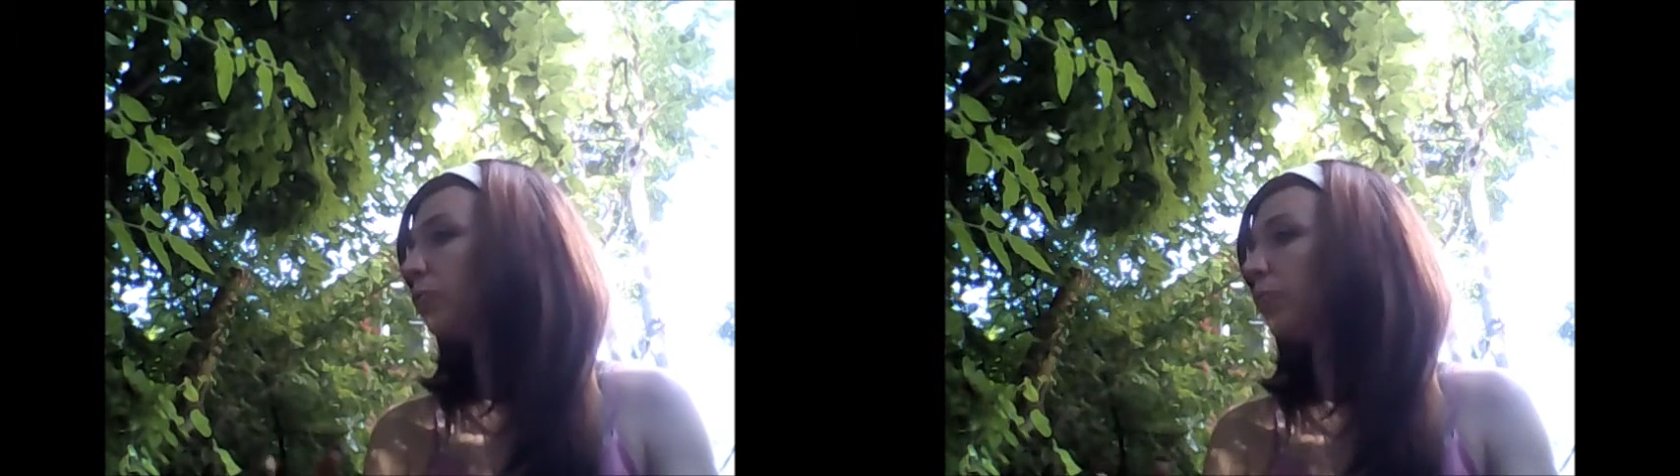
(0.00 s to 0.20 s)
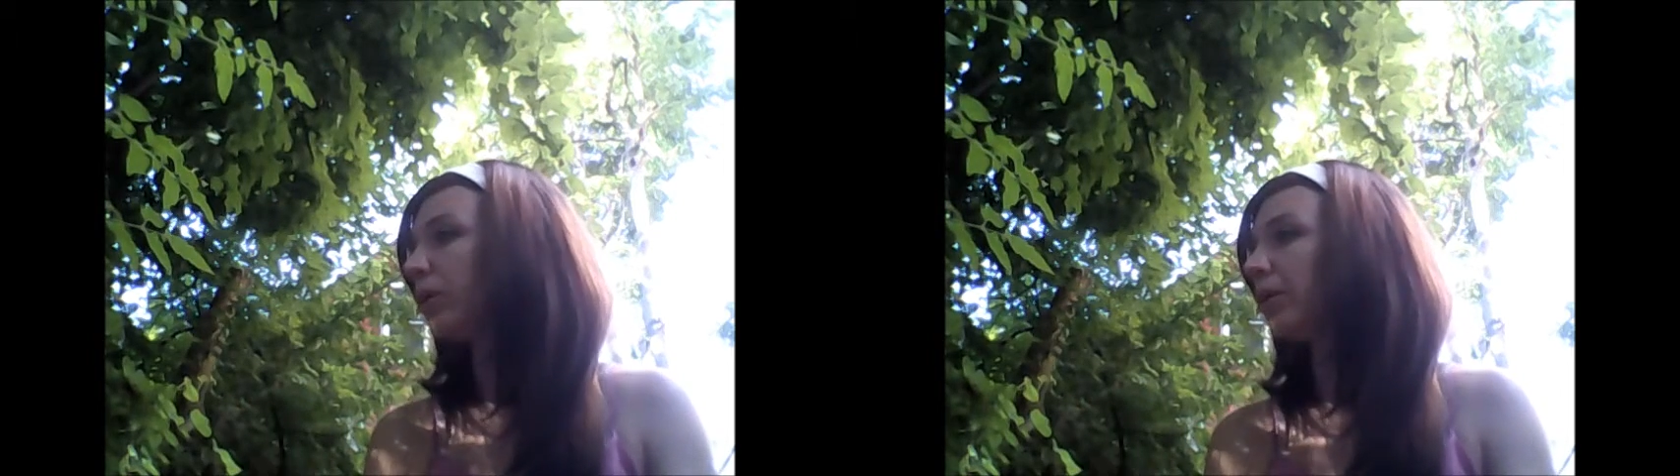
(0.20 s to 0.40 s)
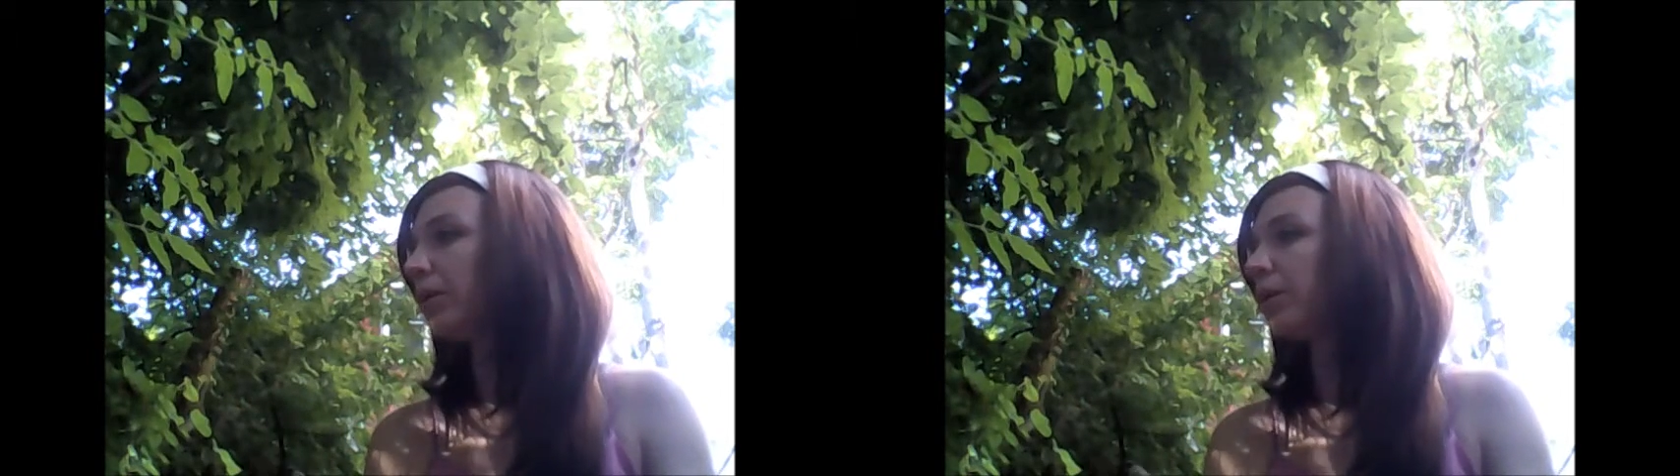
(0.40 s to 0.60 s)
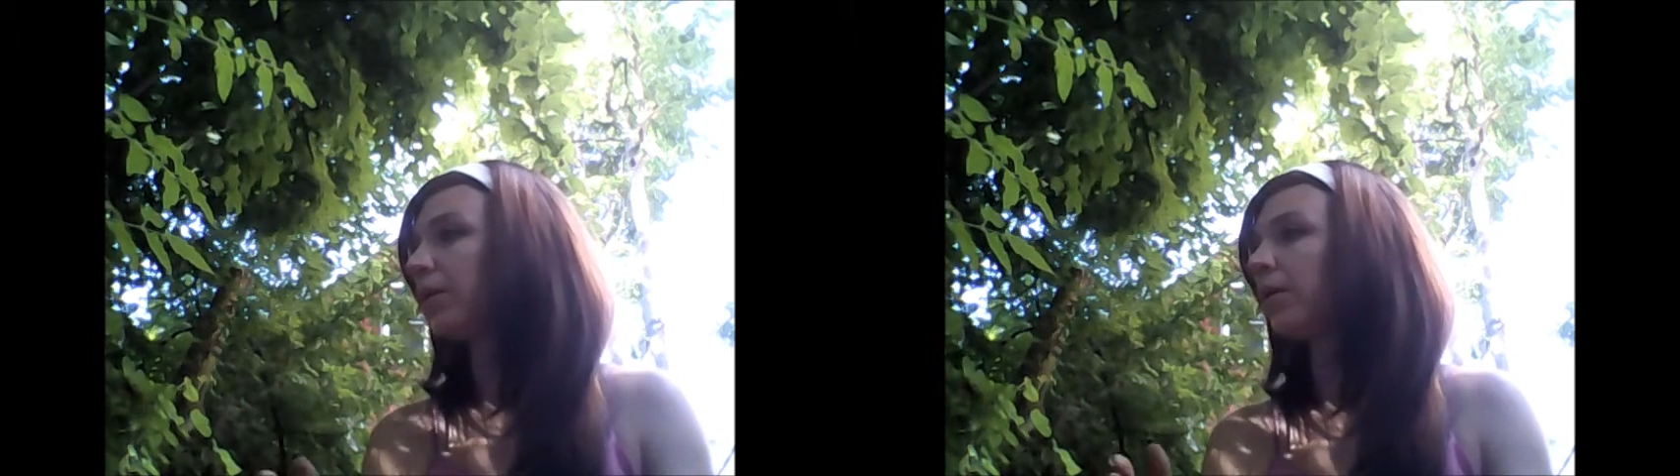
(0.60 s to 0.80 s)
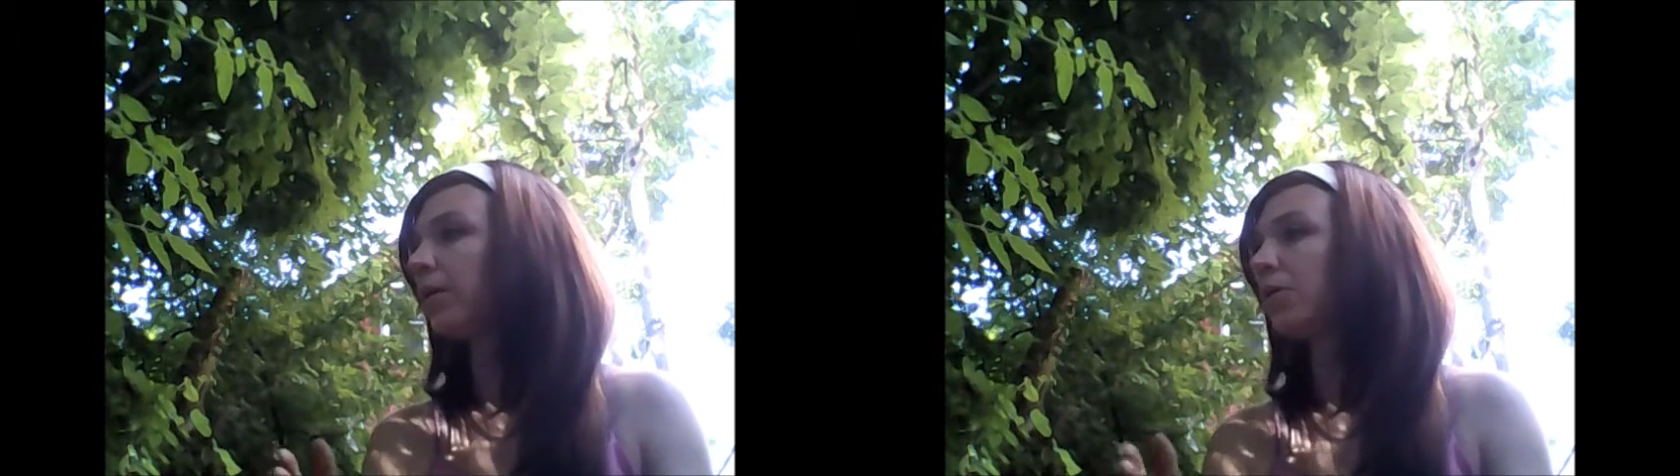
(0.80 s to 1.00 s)
between
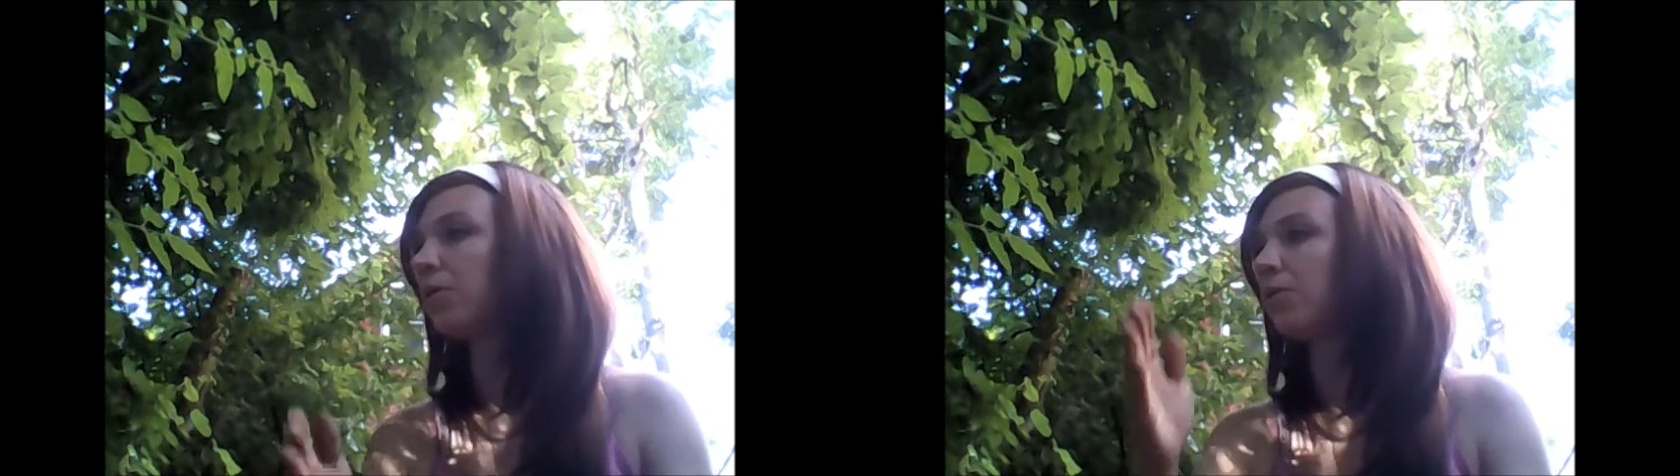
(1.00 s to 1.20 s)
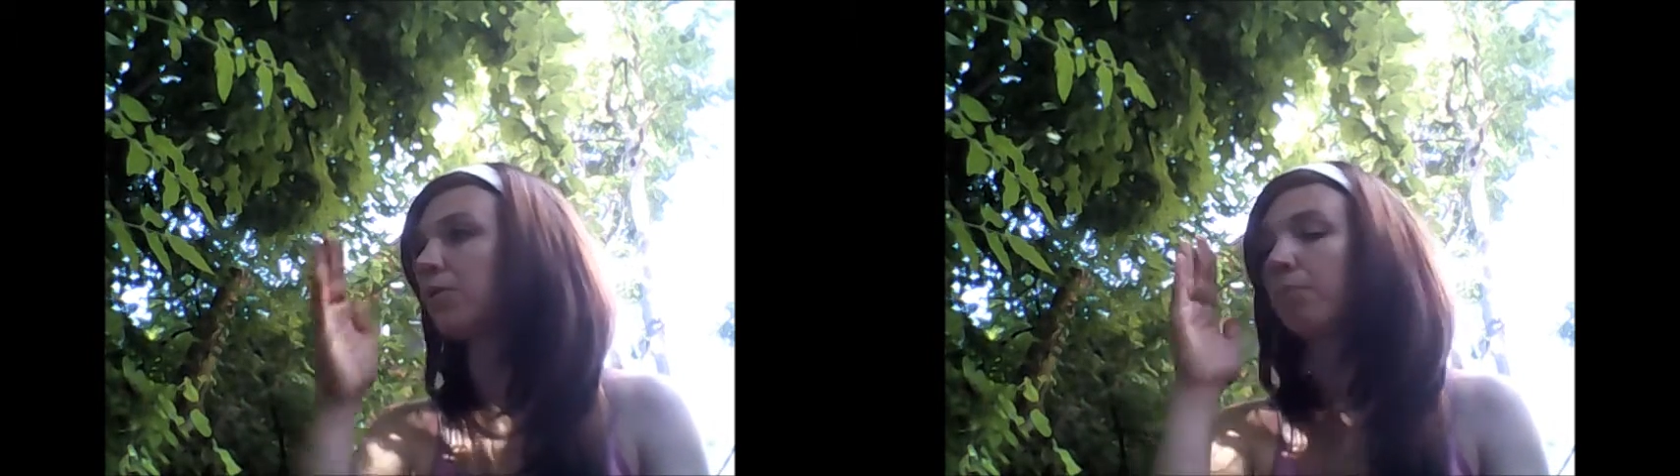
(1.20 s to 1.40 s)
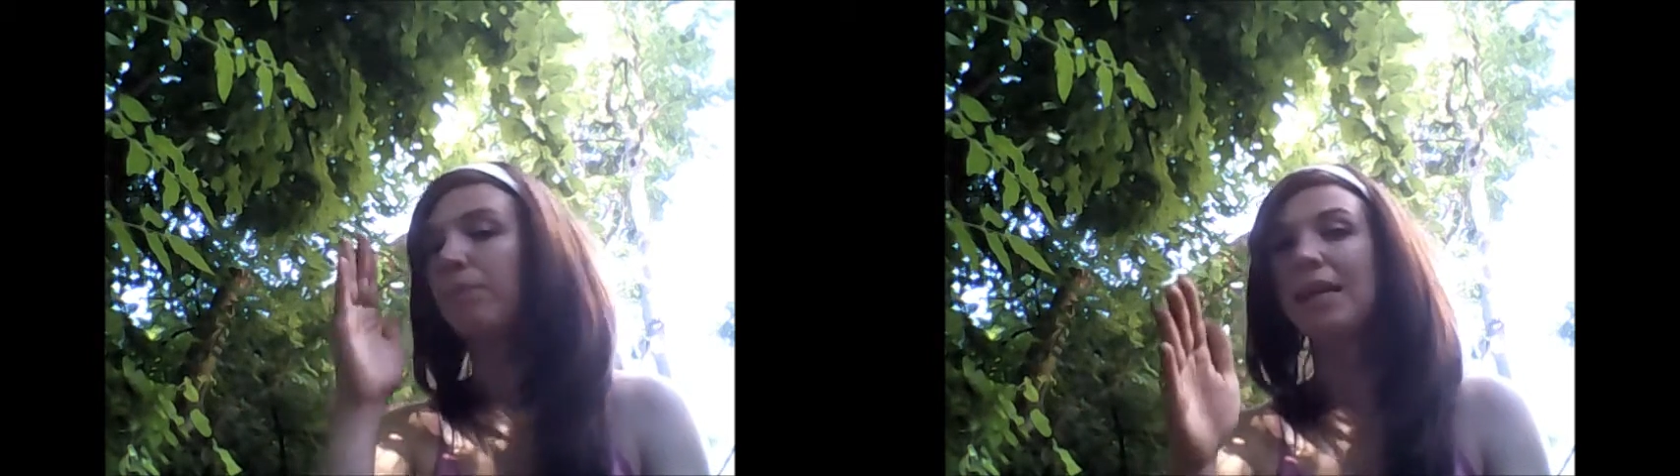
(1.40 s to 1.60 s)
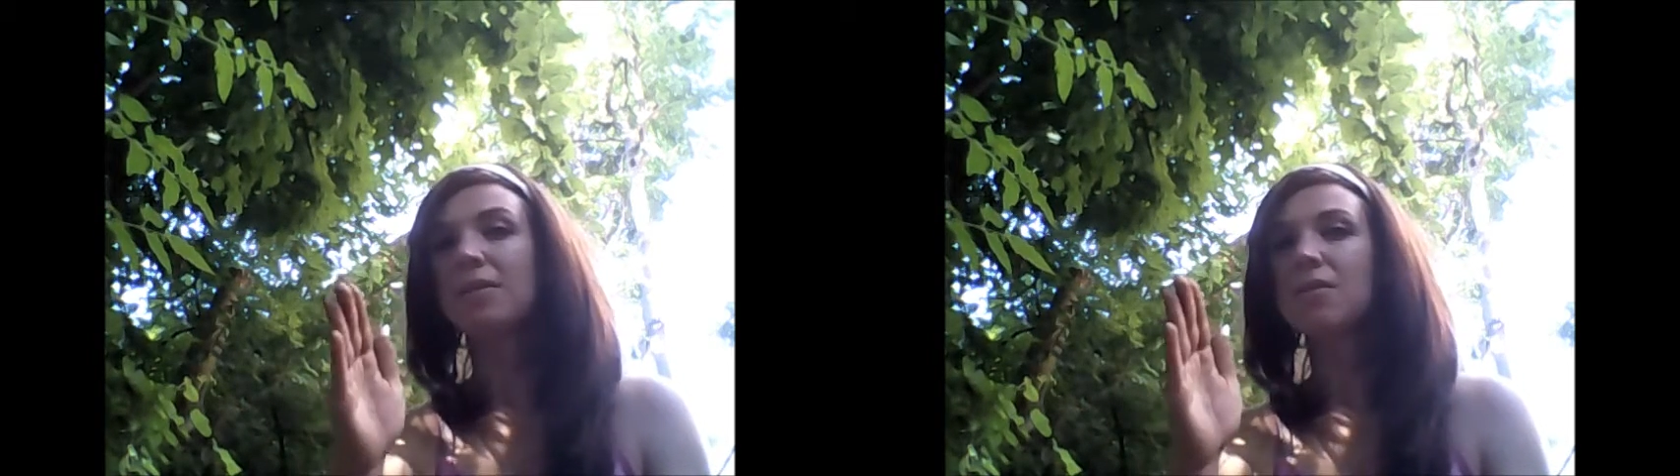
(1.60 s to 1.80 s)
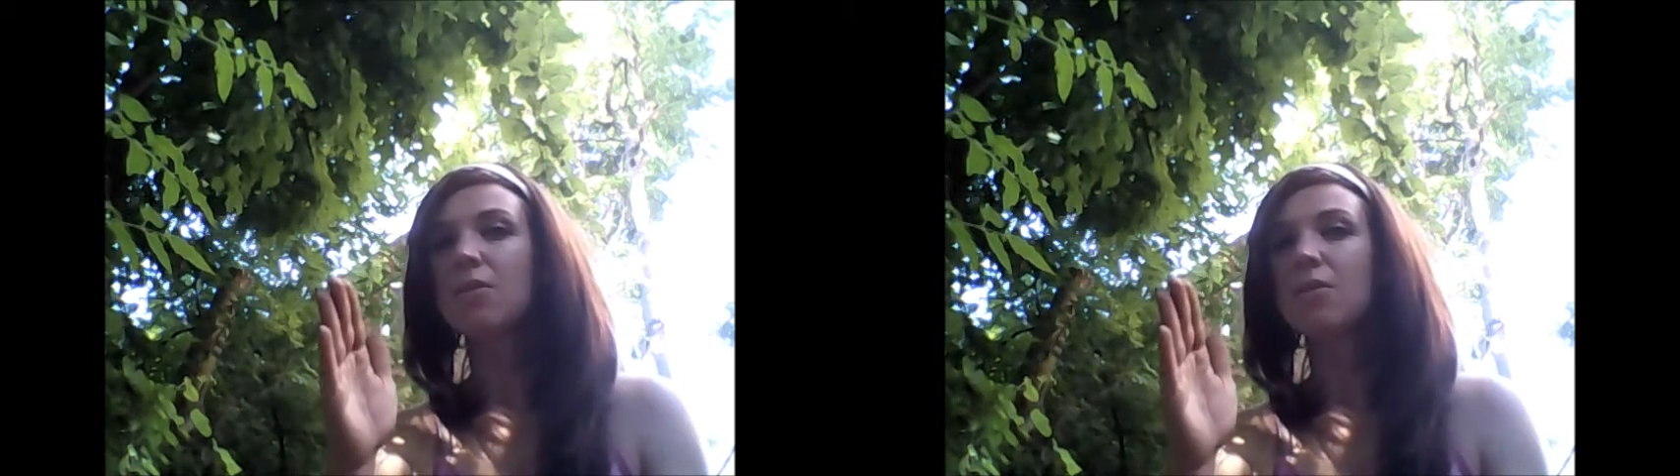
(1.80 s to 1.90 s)
your main